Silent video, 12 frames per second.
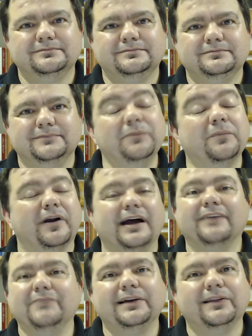Remember, I
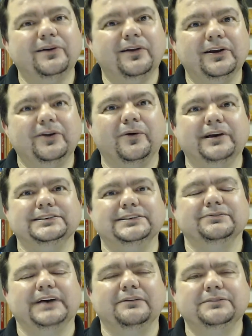can be a little annoying
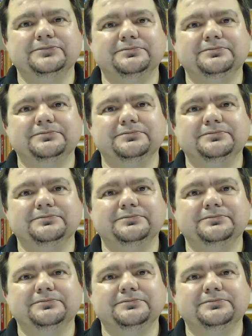sometimes,